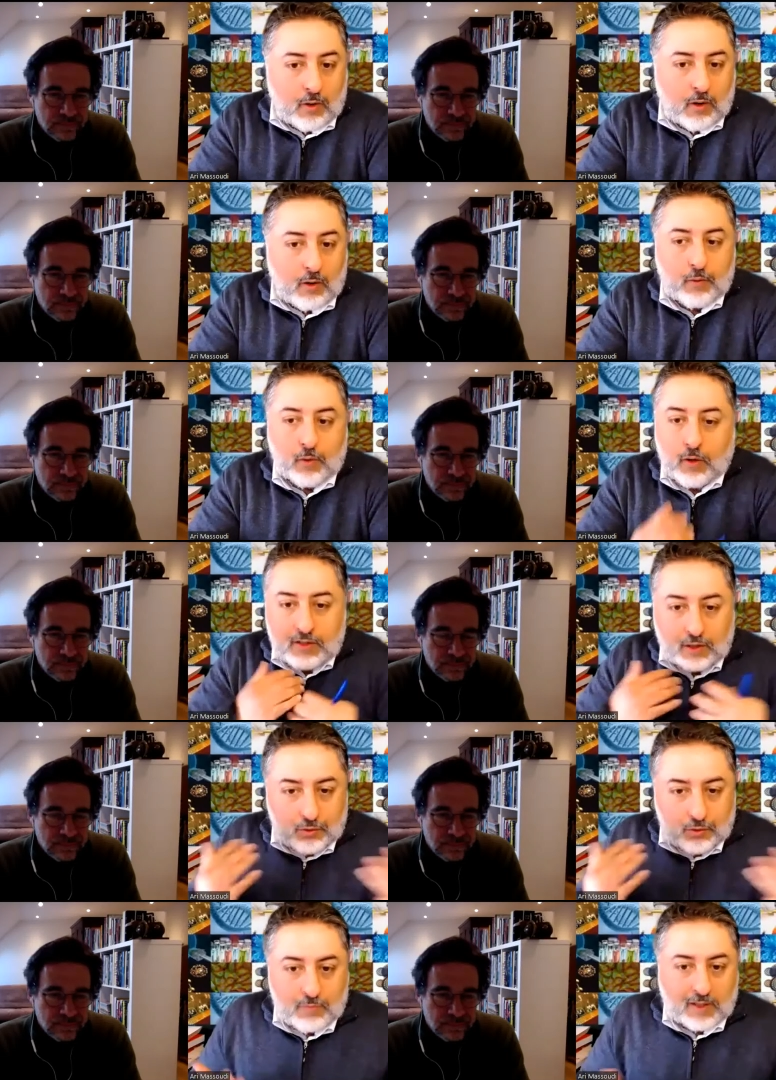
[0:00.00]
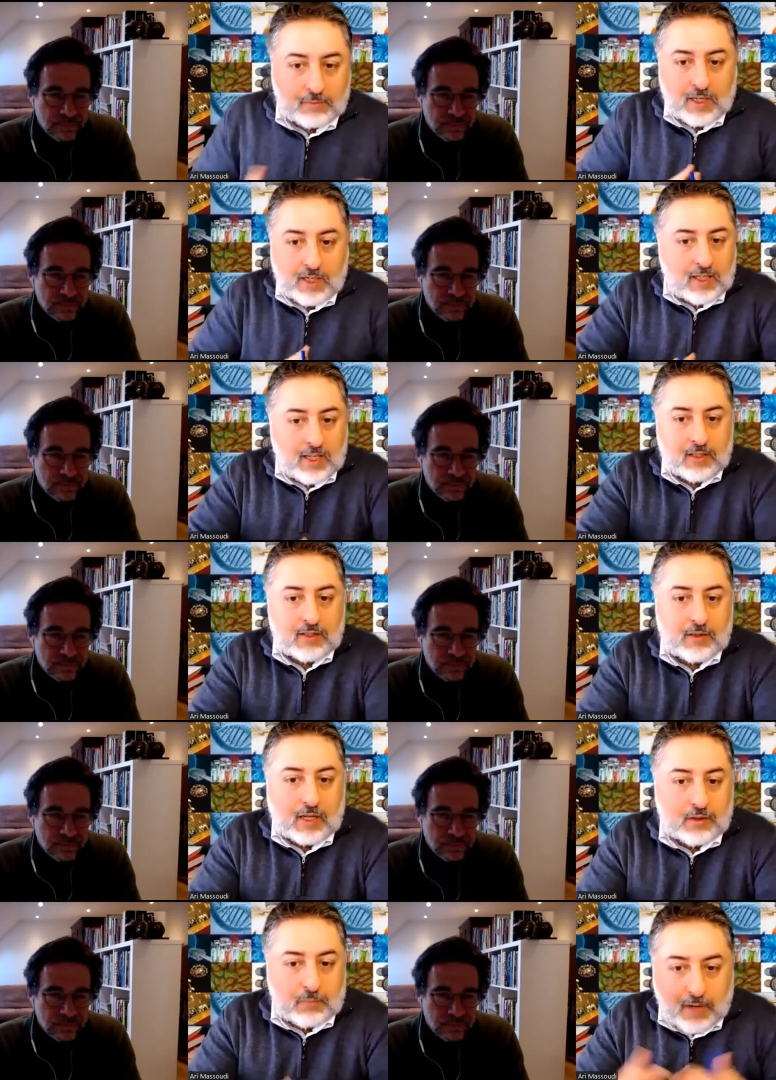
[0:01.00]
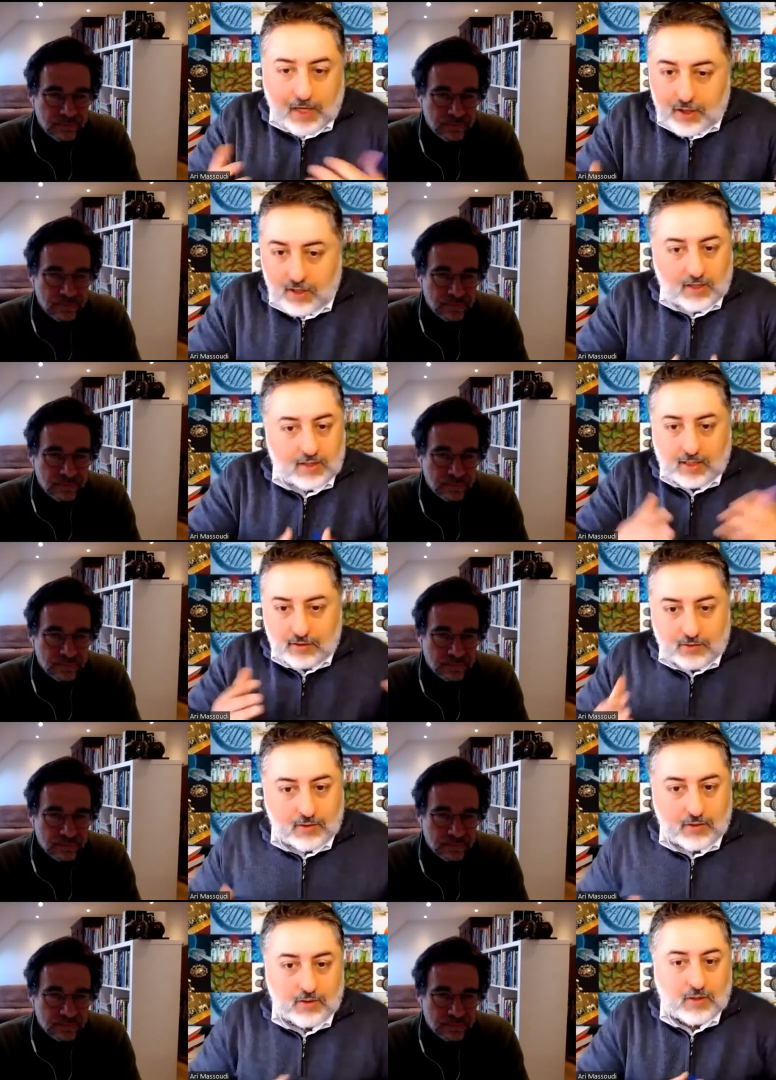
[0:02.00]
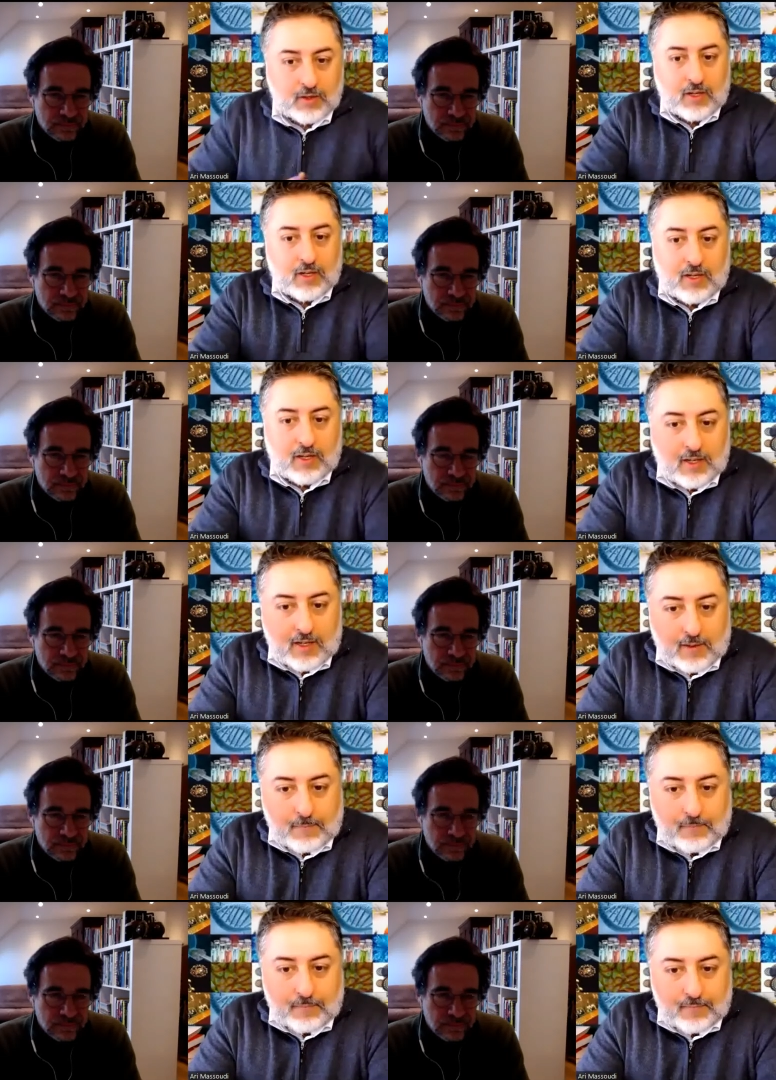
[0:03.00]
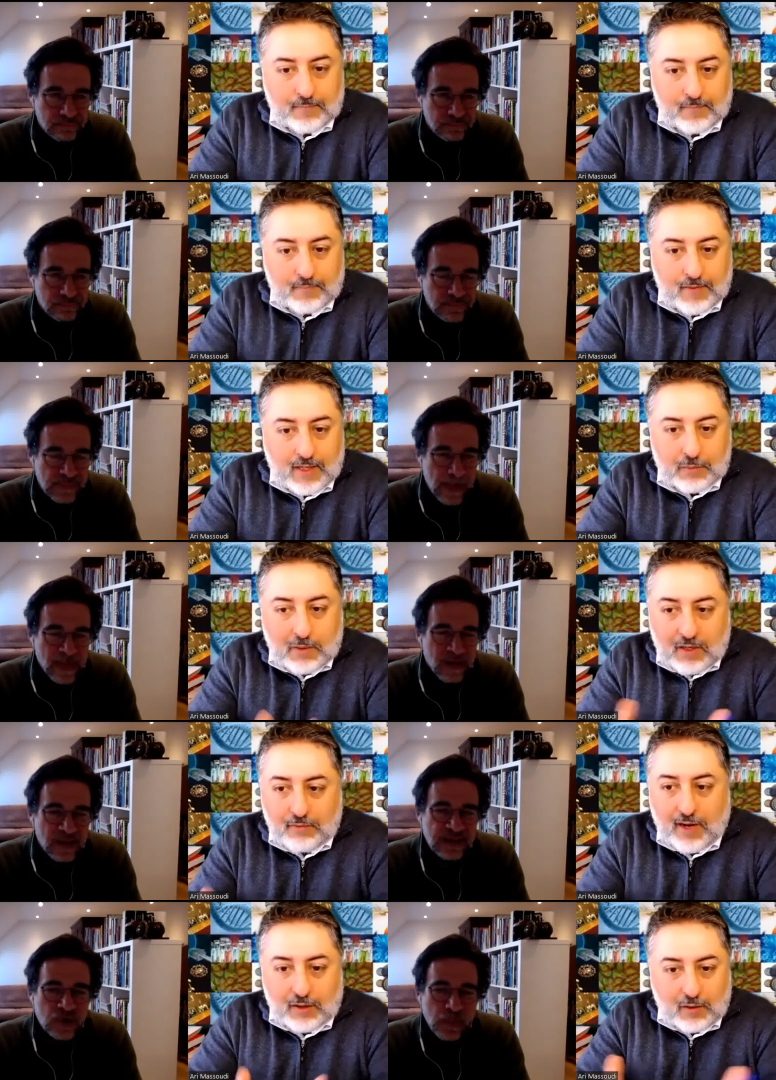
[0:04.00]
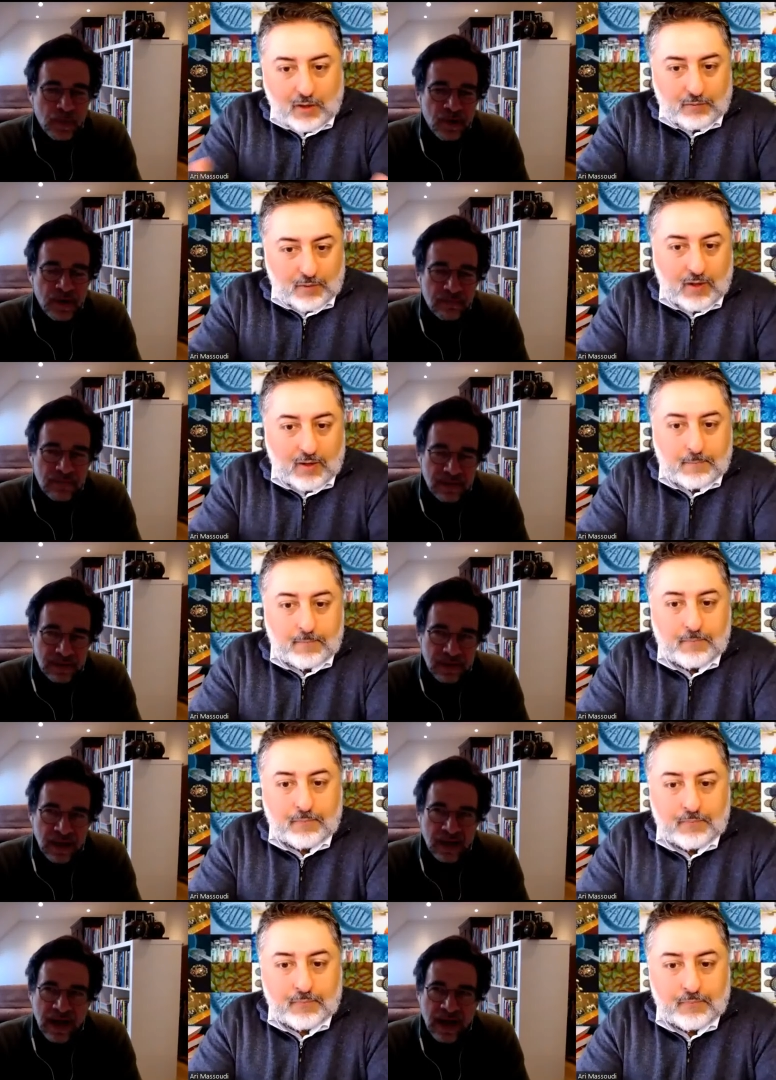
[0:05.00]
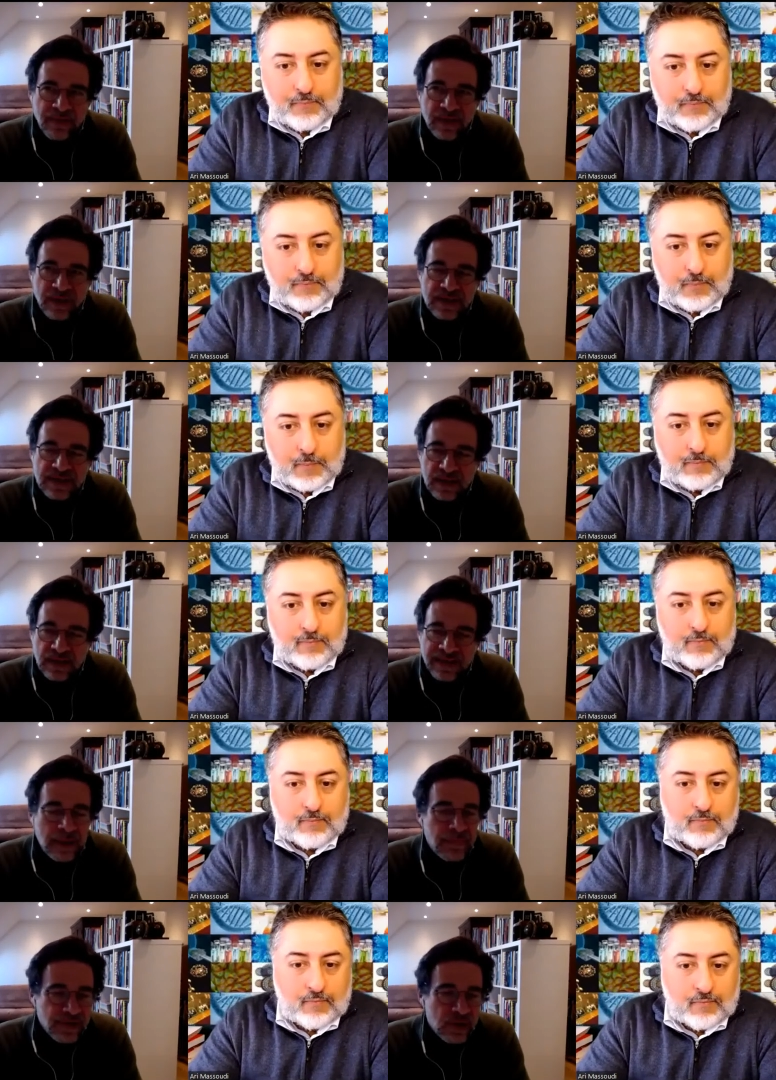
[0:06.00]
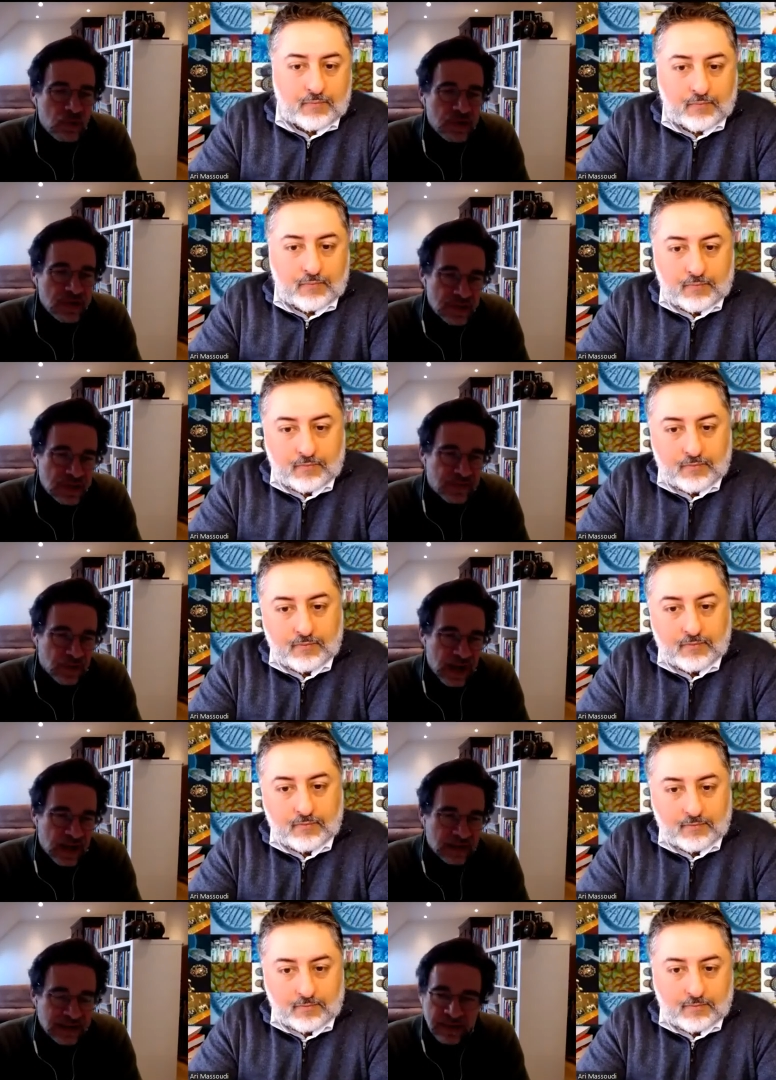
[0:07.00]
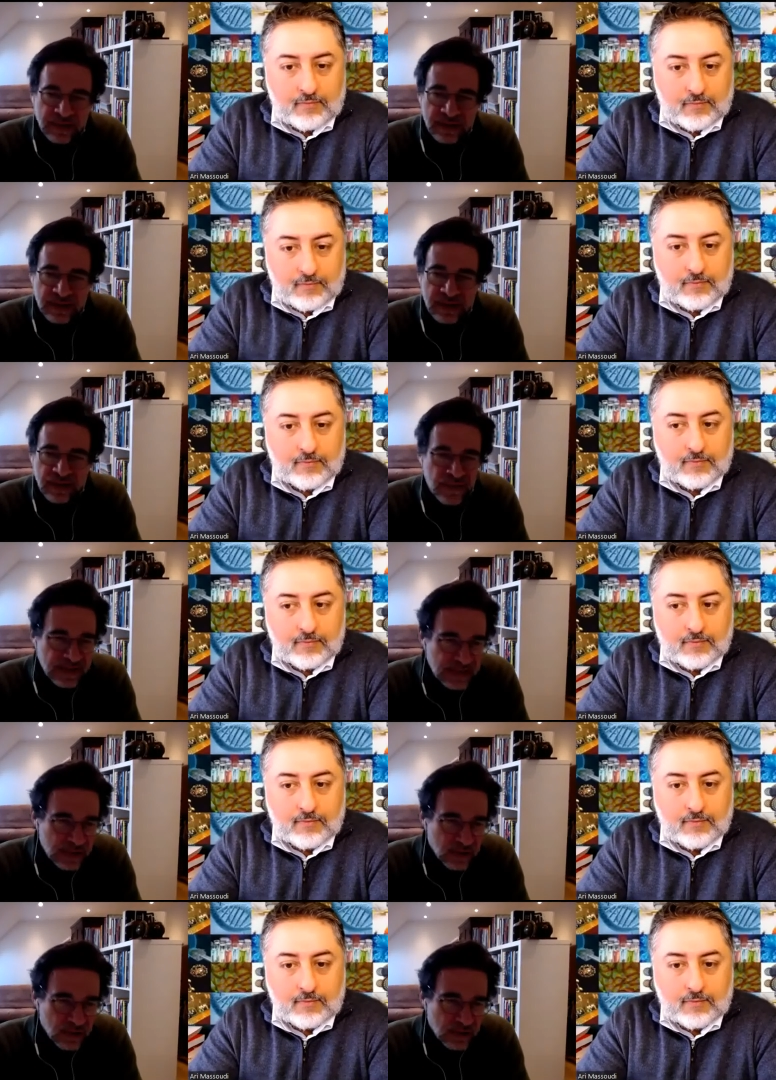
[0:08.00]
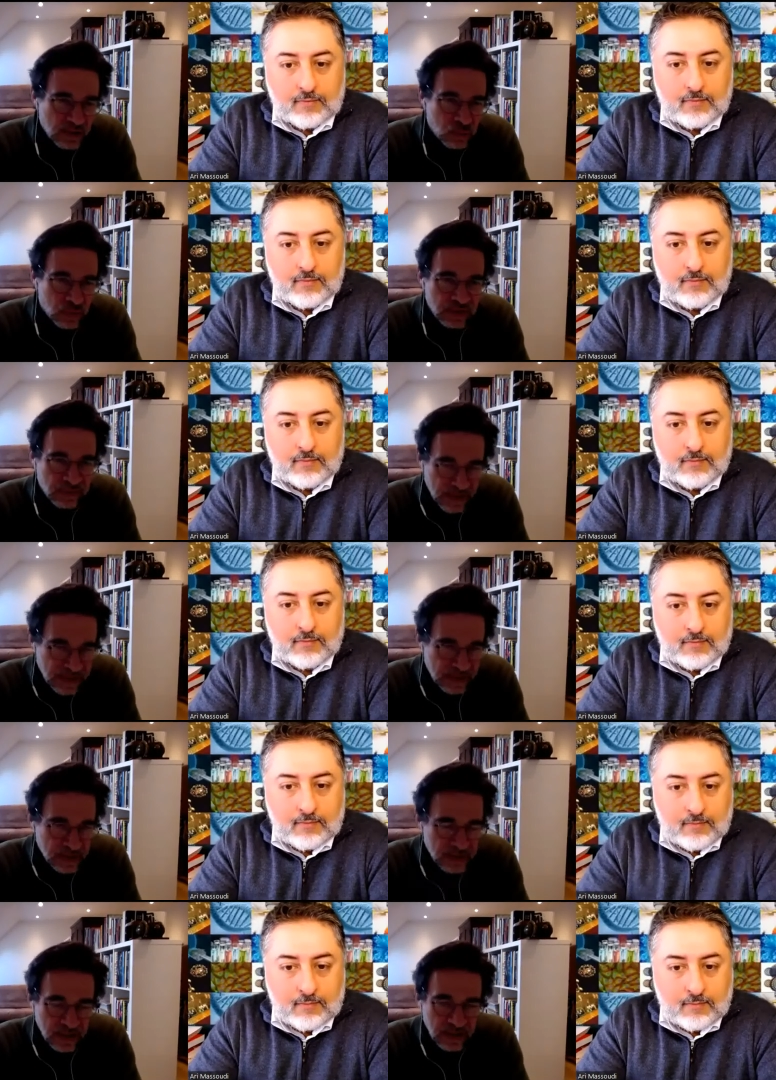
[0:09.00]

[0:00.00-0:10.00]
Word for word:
Speaker 1: for for us as a human being, as as a patient, as a as
Speaker 2: a benefactor? Yeah, I think it's there are many reasons for that. I mean, the investors who invested